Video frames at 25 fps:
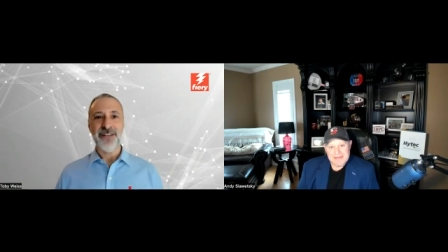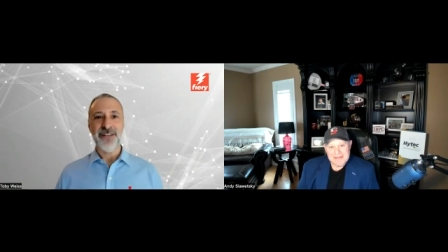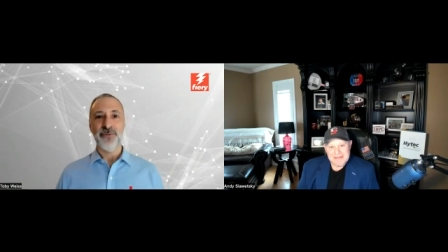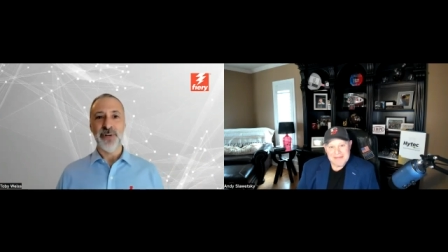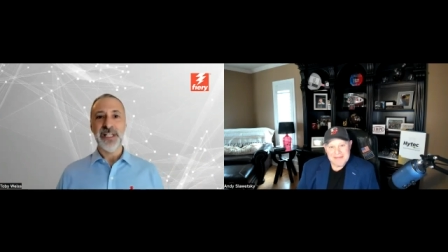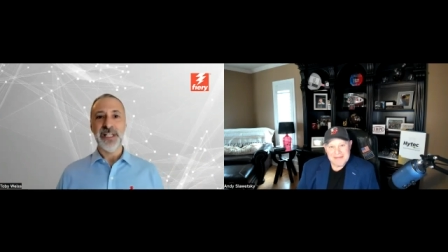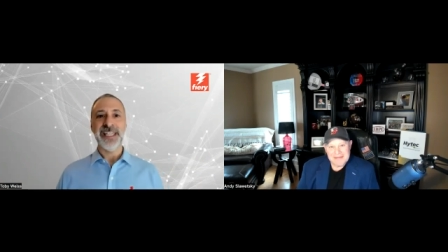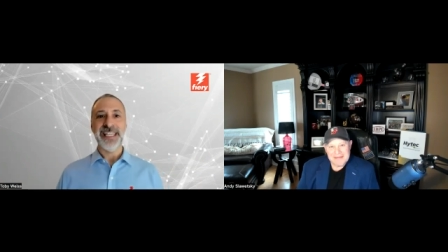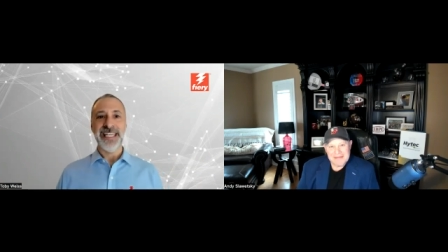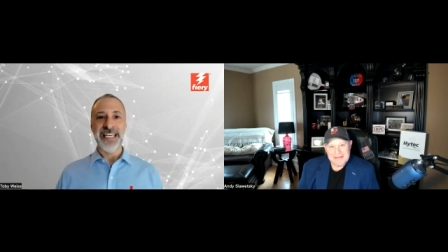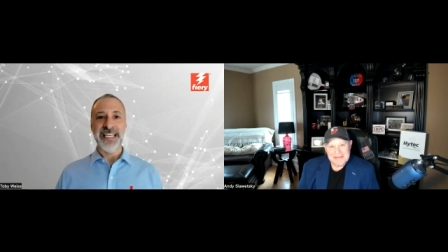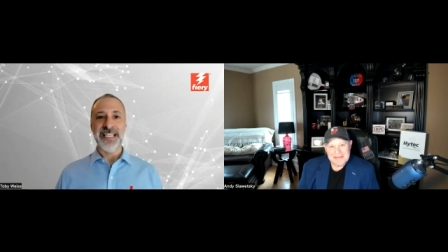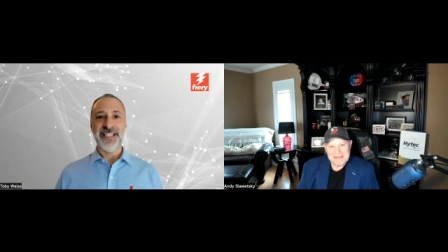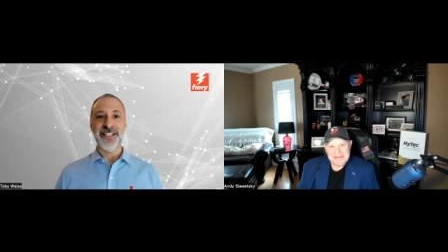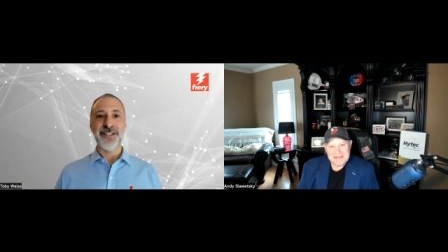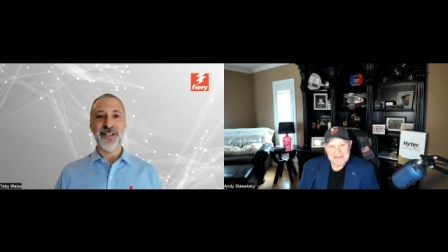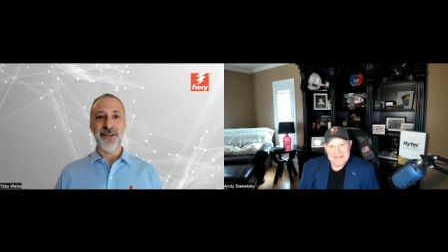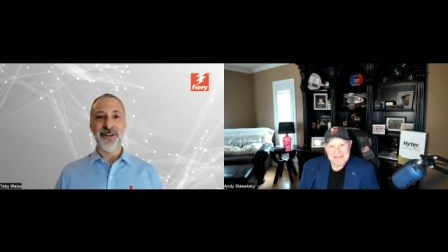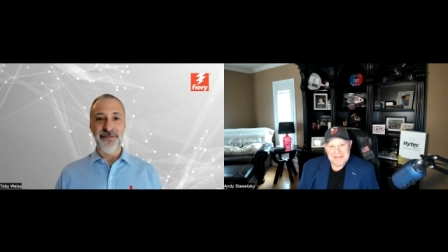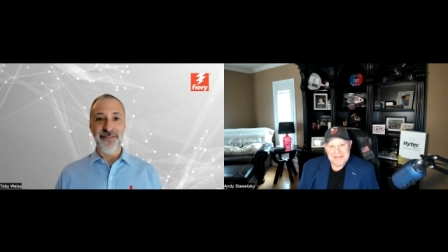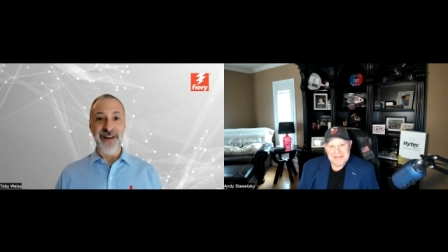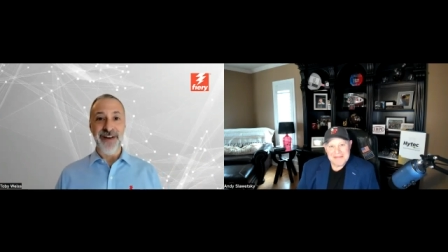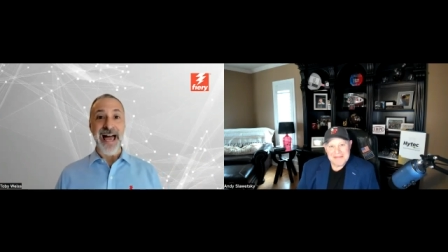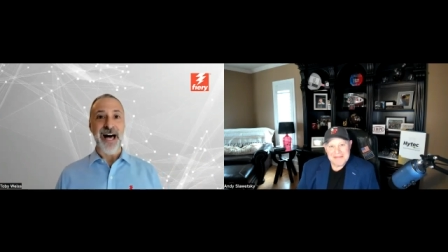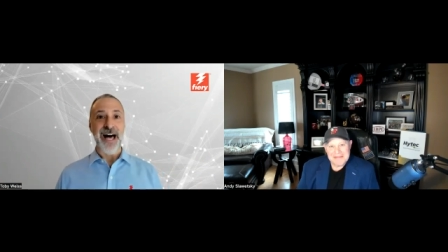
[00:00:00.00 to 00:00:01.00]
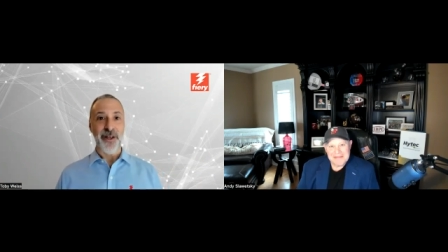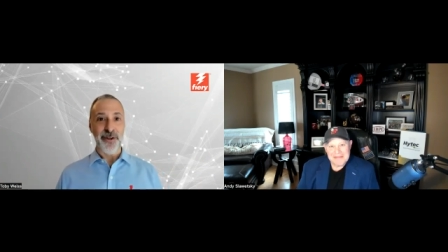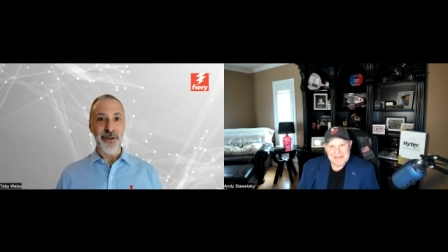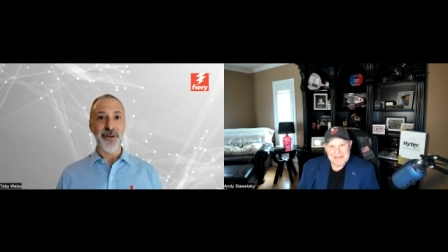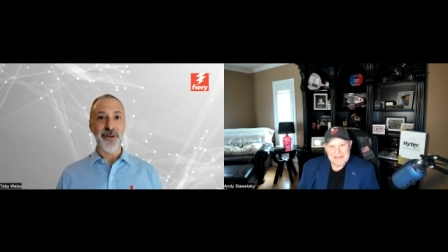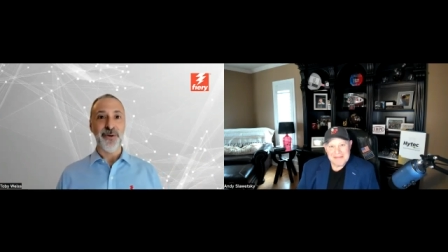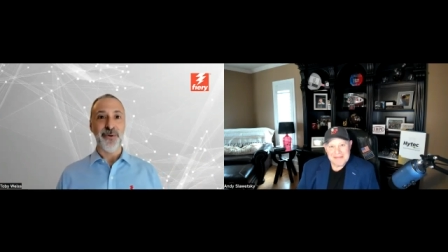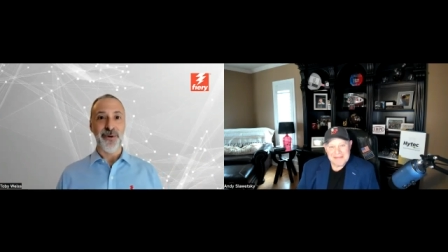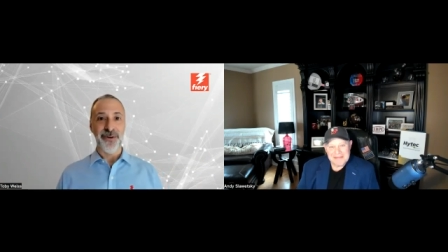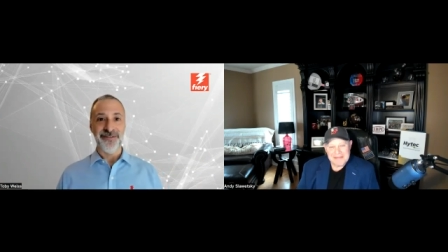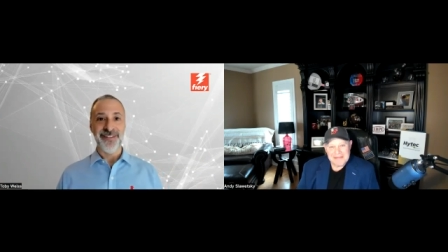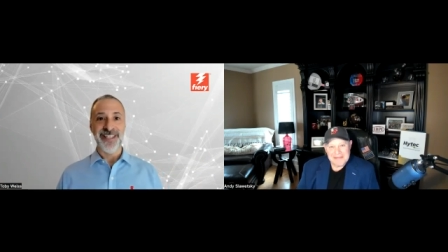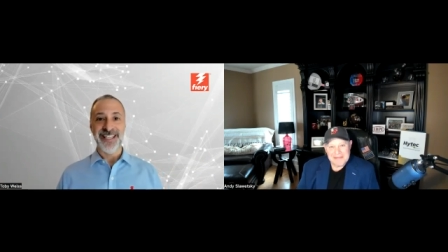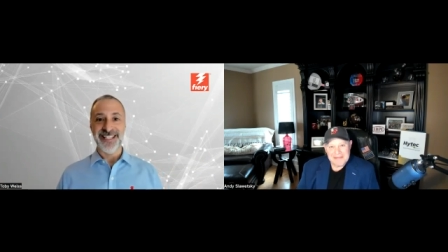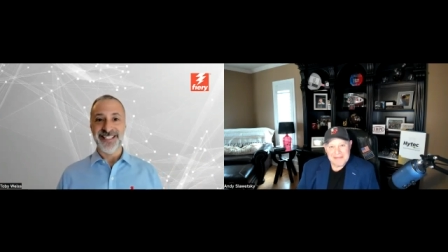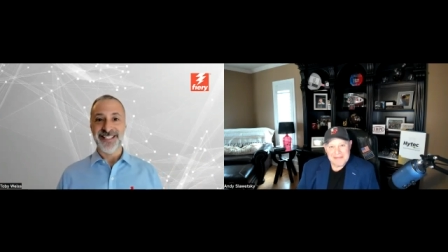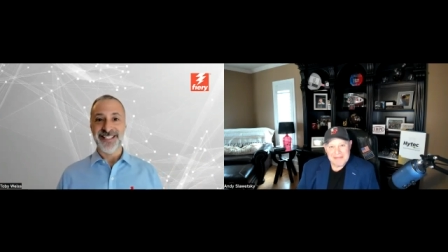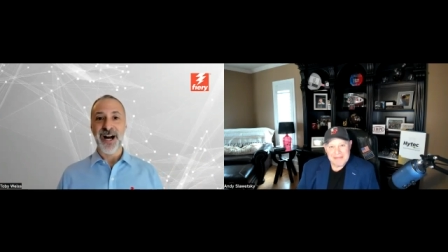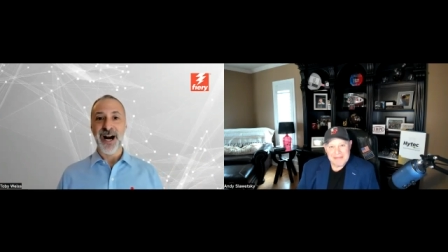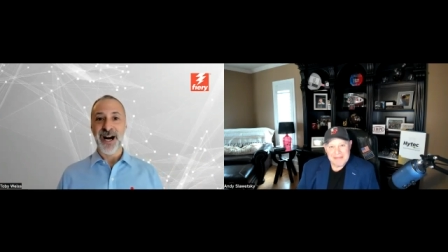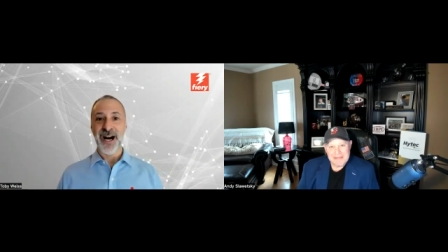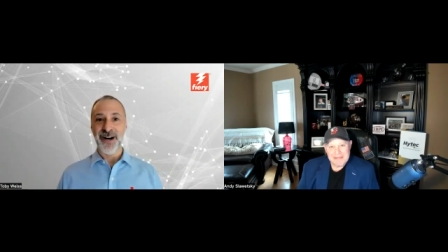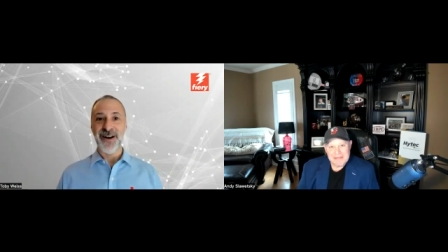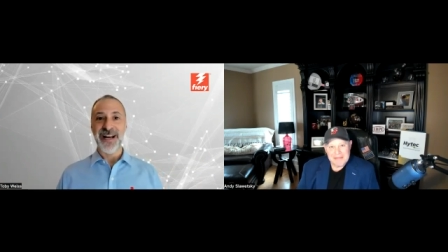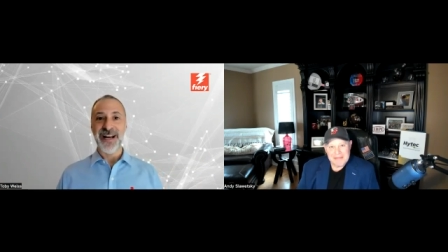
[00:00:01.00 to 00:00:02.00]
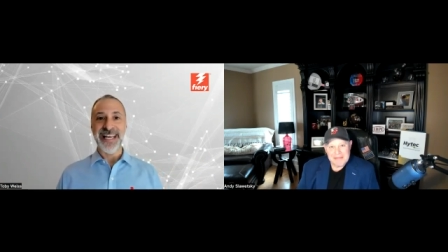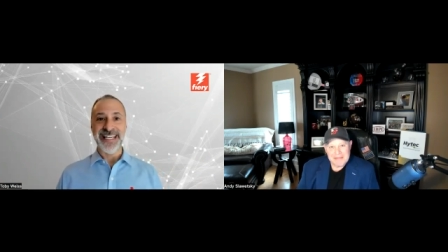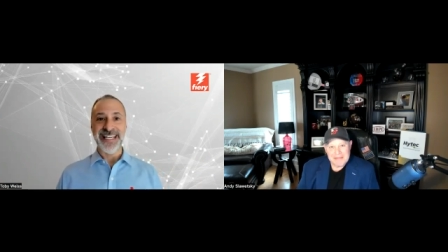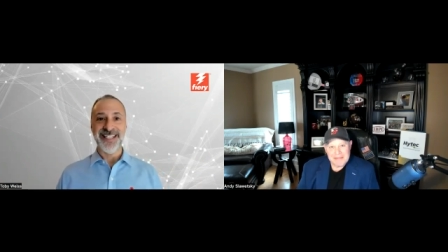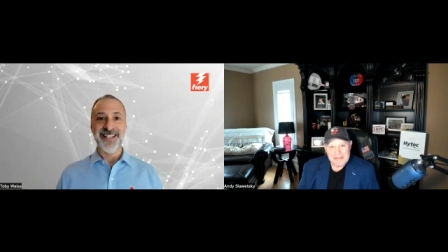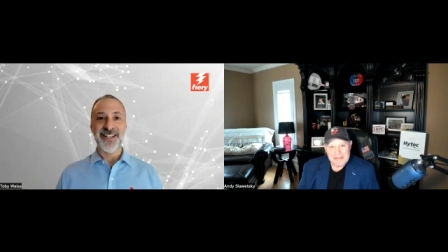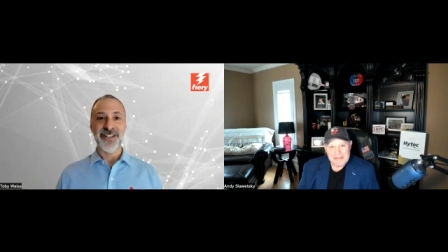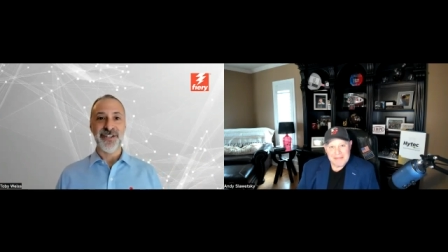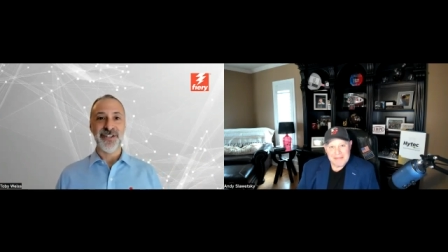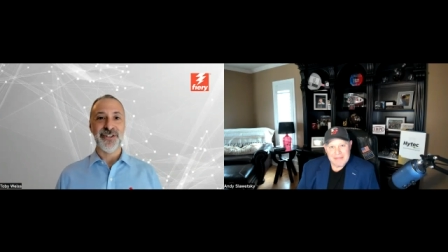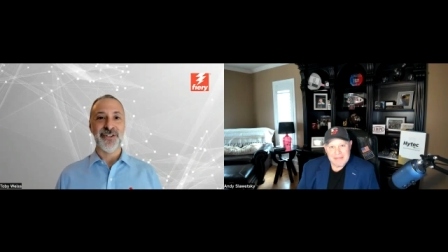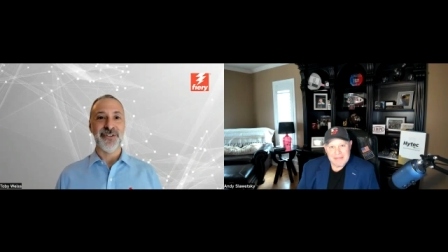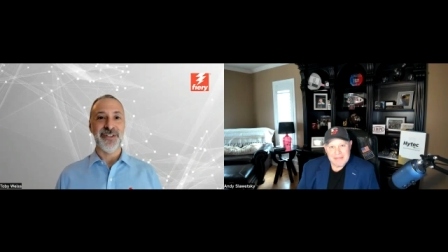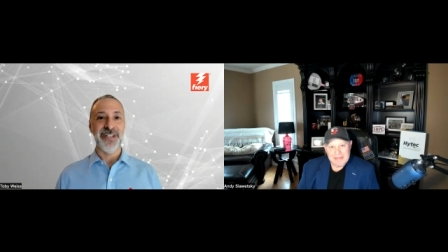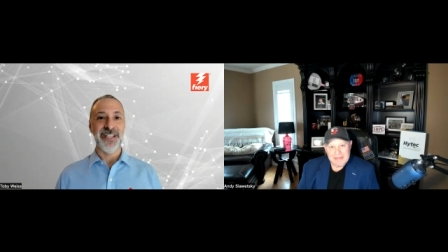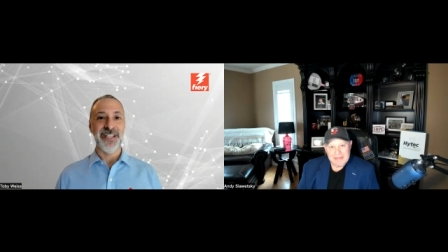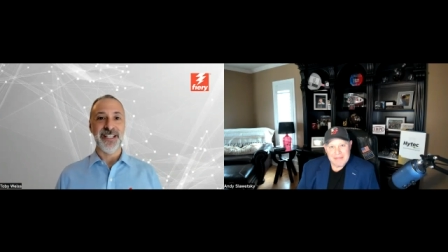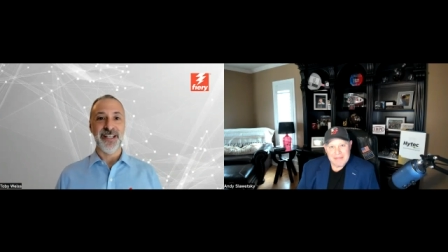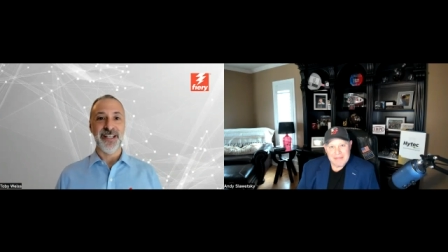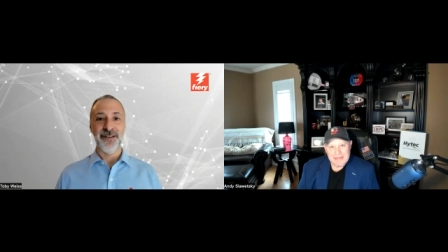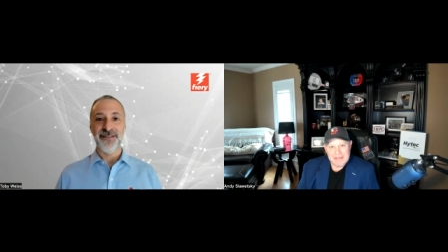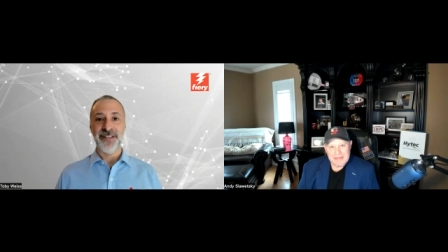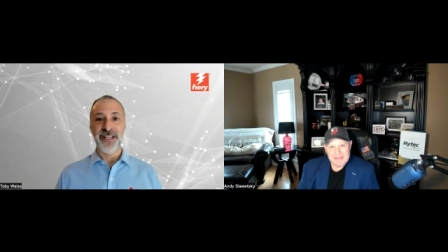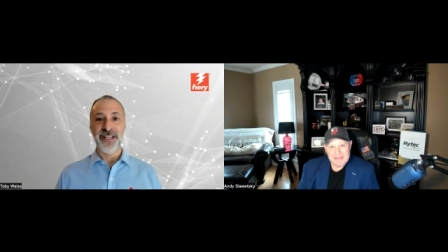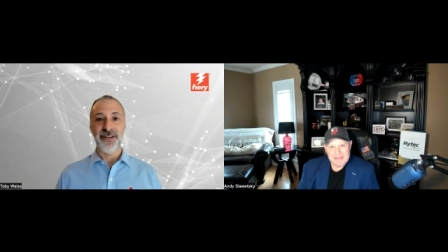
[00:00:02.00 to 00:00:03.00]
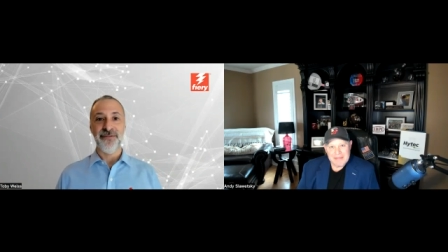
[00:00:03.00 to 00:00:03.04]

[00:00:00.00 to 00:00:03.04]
really is the value of the entire industry that